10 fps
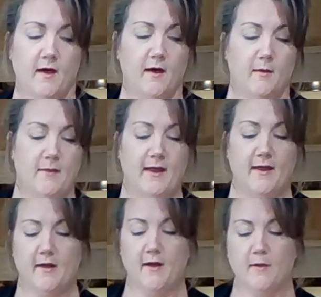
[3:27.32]

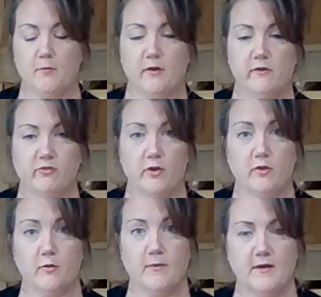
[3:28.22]
and I am going to show
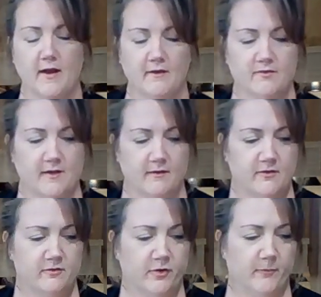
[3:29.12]
you a little bit of knife
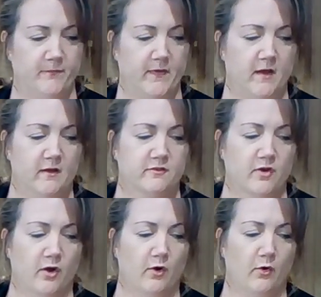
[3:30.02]
safety too.
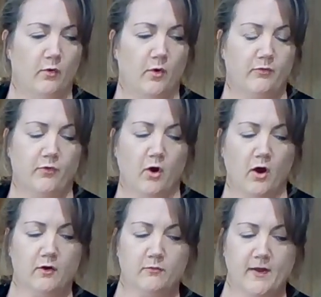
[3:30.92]
So for
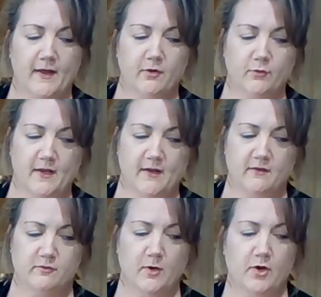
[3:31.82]
our
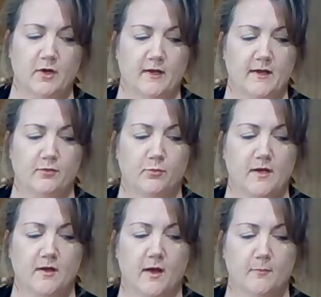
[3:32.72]
ingredients, we are going to need
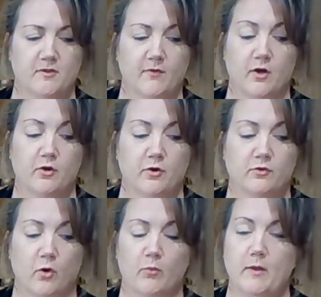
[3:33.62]
3 cups of
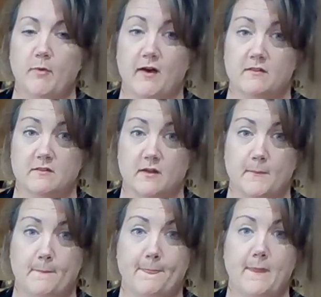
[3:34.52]
uncooked whole wheat
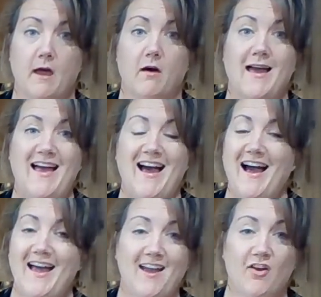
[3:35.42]
pasta. Now,
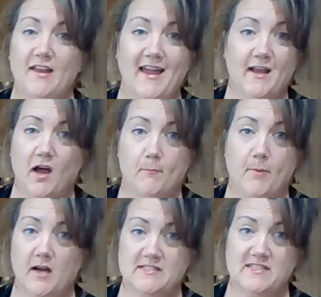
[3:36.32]
I already had
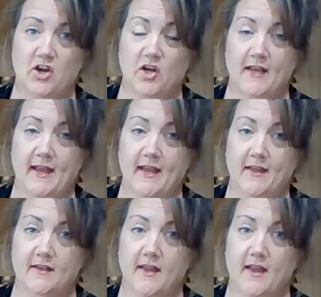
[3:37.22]
pasta on
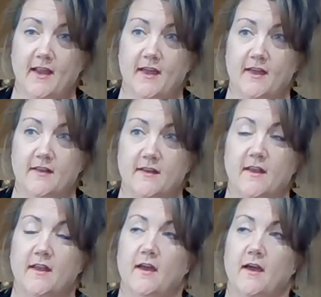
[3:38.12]
hand, and